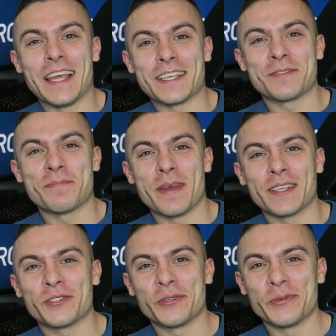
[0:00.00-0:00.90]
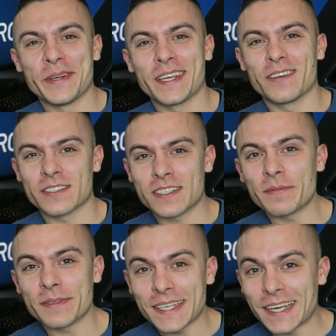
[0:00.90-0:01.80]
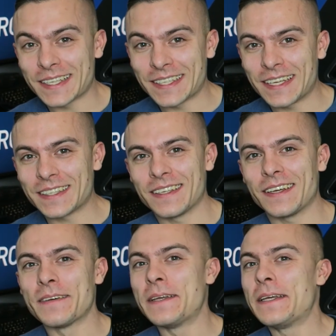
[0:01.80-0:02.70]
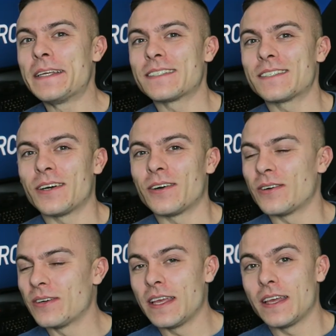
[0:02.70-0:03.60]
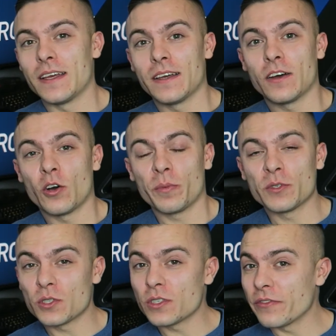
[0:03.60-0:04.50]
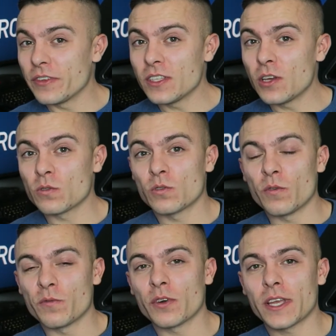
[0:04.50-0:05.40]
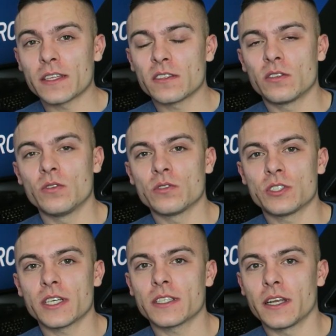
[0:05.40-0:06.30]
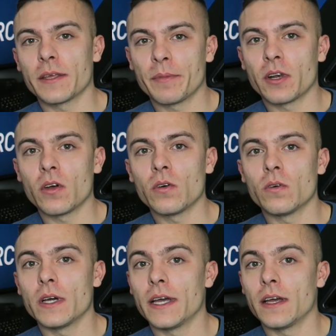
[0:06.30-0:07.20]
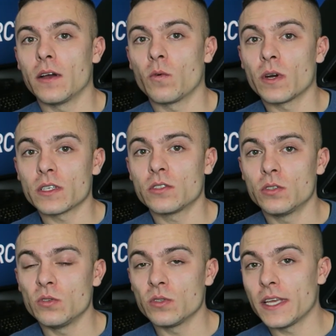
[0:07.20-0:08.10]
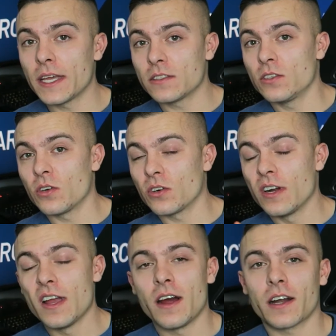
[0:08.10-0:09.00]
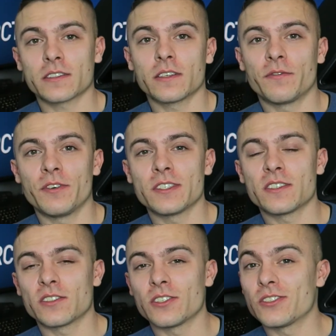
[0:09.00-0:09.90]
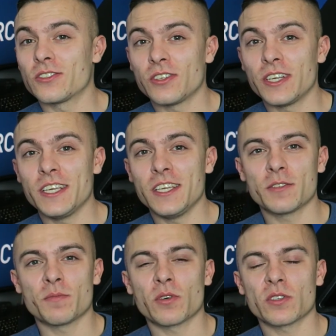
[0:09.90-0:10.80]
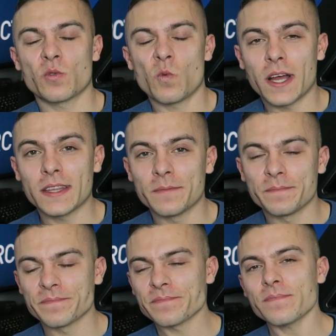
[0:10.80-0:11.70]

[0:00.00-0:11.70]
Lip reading: test bench rig or something like that. Yeah, so hope you enjoyed the video. Don't forget to check the link below where to get your Arctic Freezer 33 eSports 1,